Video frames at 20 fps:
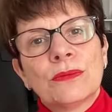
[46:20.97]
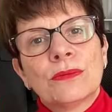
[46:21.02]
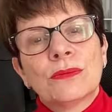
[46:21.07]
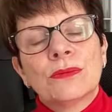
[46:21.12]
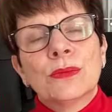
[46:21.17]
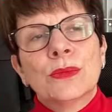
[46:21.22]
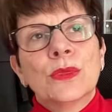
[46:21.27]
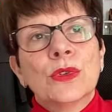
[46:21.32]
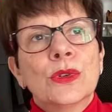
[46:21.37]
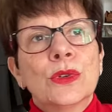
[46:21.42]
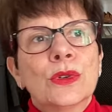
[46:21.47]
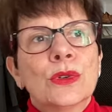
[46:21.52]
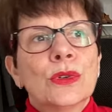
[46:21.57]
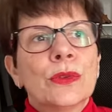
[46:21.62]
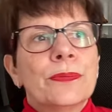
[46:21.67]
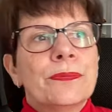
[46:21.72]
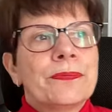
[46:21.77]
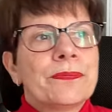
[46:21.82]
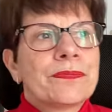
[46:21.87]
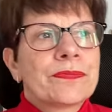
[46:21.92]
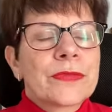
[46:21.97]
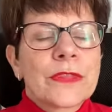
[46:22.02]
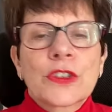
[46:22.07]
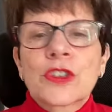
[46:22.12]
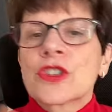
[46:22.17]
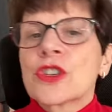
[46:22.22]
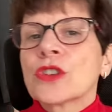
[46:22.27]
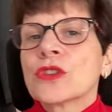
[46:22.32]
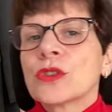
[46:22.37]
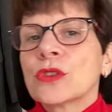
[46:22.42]
more
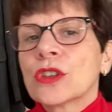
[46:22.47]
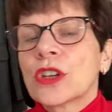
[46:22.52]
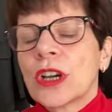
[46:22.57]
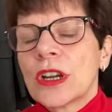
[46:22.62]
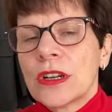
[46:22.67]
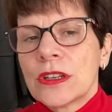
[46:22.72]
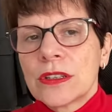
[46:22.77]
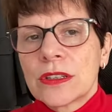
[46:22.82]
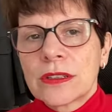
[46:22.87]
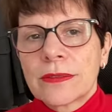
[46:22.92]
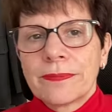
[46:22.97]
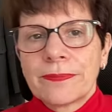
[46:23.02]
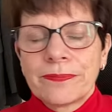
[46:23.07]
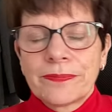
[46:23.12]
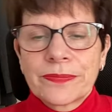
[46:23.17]
subtle colors.